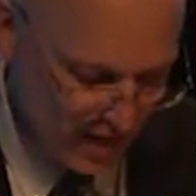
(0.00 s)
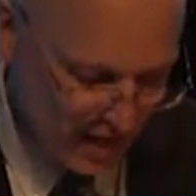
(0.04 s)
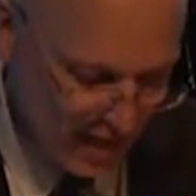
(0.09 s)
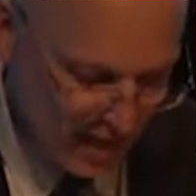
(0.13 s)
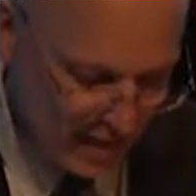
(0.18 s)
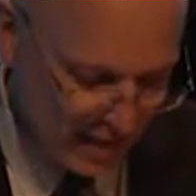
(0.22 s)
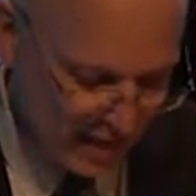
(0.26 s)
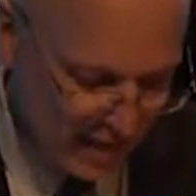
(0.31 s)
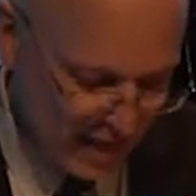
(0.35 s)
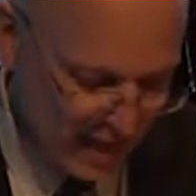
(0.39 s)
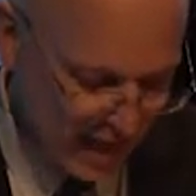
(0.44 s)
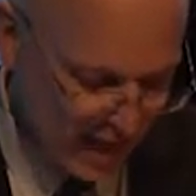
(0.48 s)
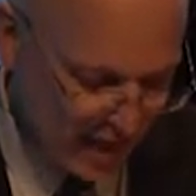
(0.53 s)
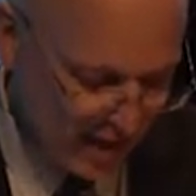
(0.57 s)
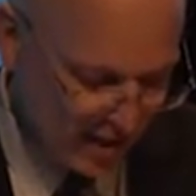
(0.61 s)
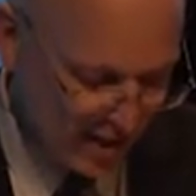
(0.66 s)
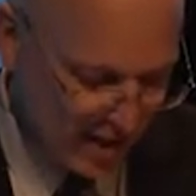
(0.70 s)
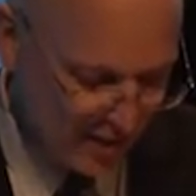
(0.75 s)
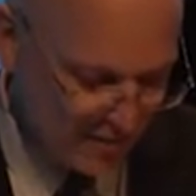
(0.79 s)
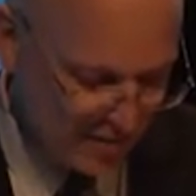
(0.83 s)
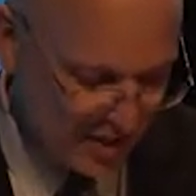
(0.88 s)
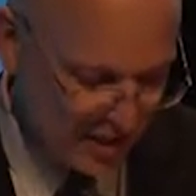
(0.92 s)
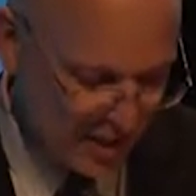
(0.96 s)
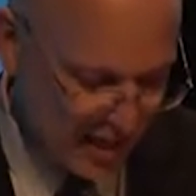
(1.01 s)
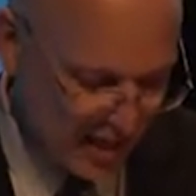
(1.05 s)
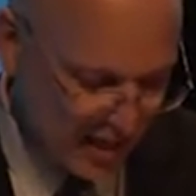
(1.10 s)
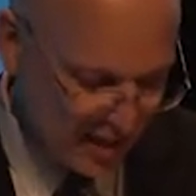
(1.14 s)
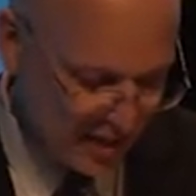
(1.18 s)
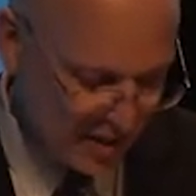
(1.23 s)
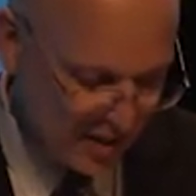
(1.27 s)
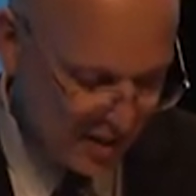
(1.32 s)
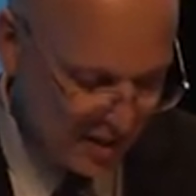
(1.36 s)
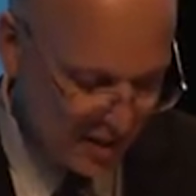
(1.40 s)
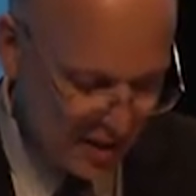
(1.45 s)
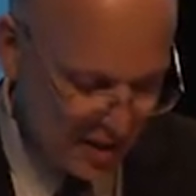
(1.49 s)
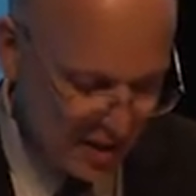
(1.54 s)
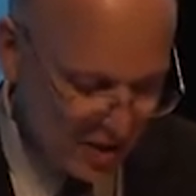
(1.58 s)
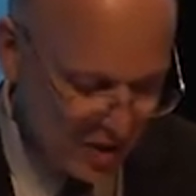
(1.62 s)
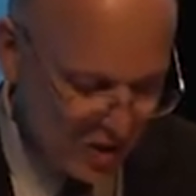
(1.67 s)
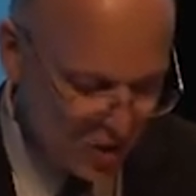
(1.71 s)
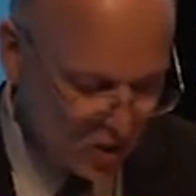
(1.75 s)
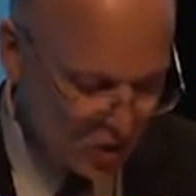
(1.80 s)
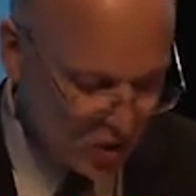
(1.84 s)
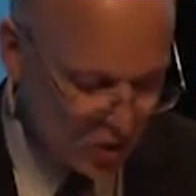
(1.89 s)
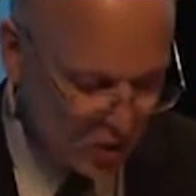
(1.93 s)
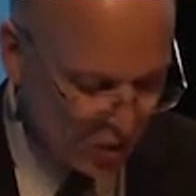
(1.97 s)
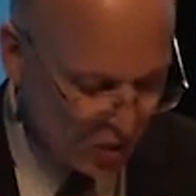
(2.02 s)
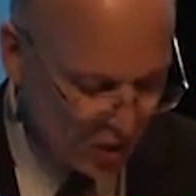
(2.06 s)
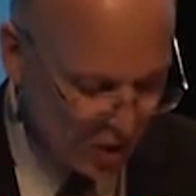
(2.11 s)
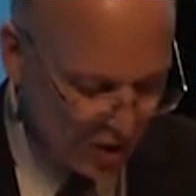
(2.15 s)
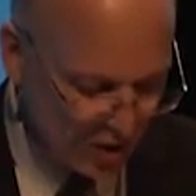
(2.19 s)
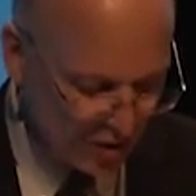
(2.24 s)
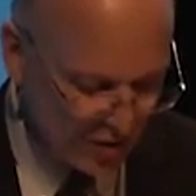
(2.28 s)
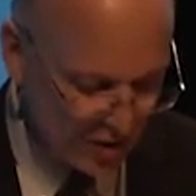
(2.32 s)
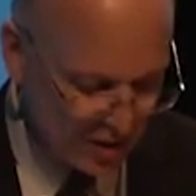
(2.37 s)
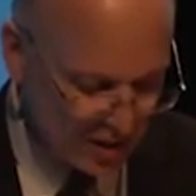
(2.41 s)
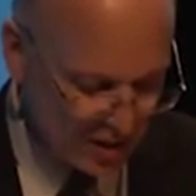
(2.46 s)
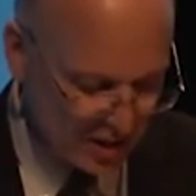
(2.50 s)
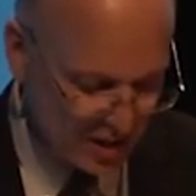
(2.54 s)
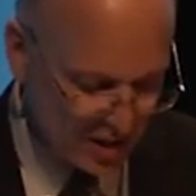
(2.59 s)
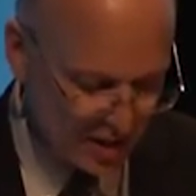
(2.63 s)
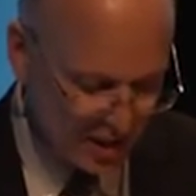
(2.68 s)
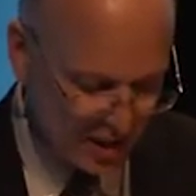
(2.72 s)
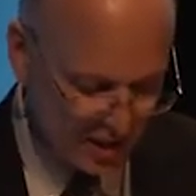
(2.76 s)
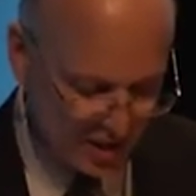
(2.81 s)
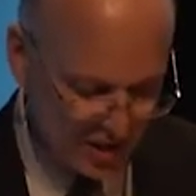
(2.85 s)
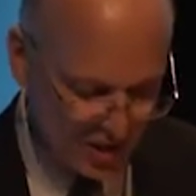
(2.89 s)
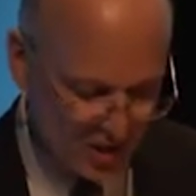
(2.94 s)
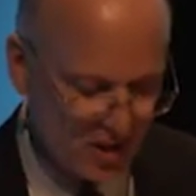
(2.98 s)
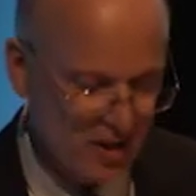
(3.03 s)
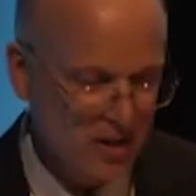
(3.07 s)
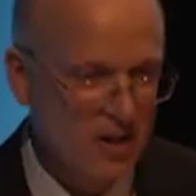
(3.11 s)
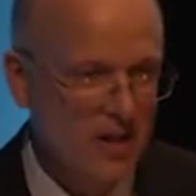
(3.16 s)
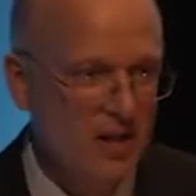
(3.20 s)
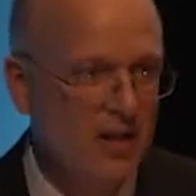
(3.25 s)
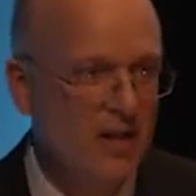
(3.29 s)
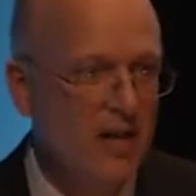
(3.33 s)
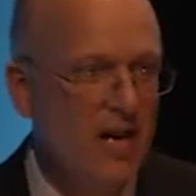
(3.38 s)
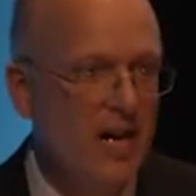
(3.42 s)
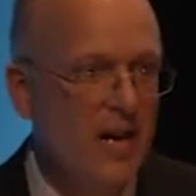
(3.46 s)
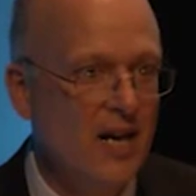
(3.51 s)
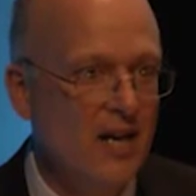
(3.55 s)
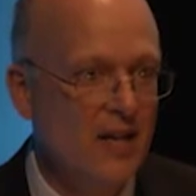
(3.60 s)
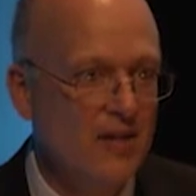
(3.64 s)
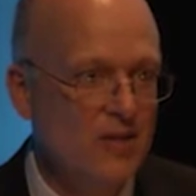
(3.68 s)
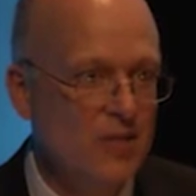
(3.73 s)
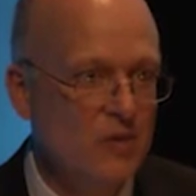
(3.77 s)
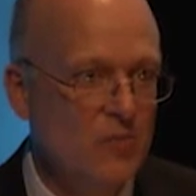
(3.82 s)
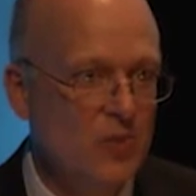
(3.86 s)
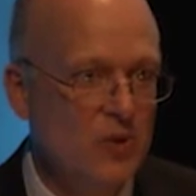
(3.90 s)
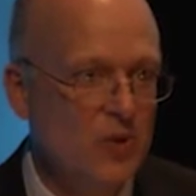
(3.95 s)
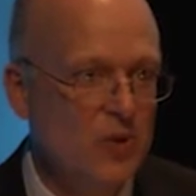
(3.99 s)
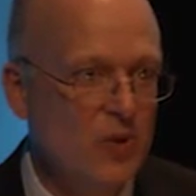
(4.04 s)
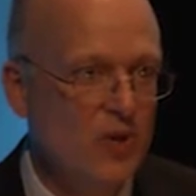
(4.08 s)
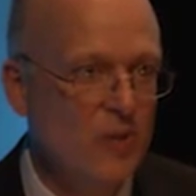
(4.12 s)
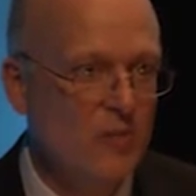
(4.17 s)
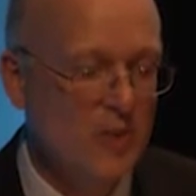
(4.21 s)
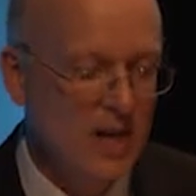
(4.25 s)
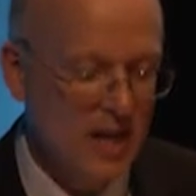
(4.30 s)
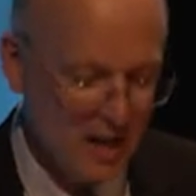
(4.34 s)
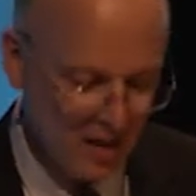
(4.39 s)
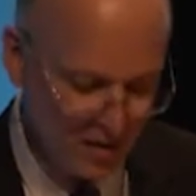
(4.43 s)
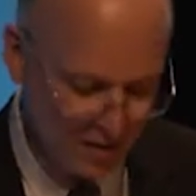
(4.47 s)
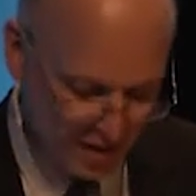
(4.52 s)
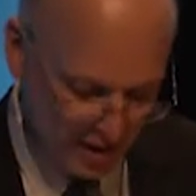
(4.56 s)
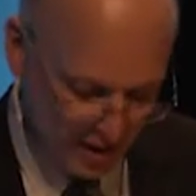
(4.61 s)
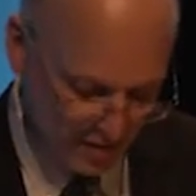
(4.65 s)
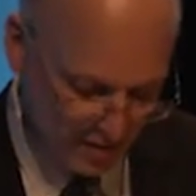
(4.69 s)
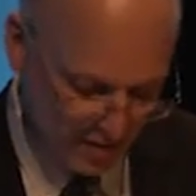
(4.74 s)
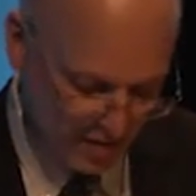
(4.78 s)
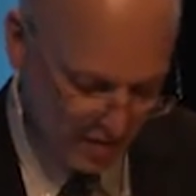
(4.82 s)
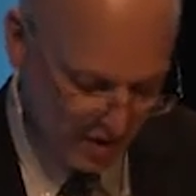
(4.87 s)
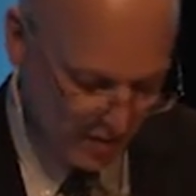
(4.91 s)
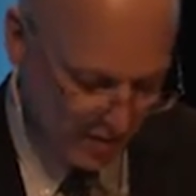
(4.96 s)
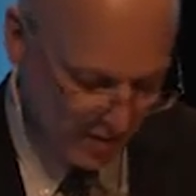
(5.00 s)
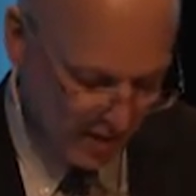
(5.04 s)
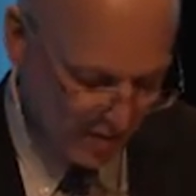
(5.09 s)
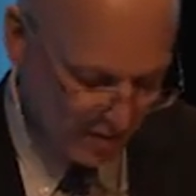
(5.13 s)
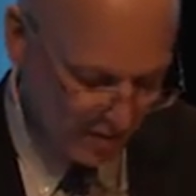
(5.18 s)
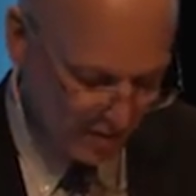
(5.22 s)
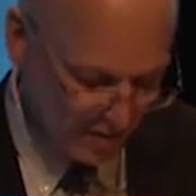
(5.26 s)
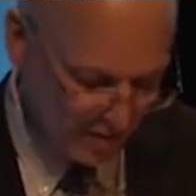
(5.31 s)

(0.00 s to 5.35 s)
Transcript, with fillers: And in a higher heaven yet, there's no longer a distinction in gods between male and female.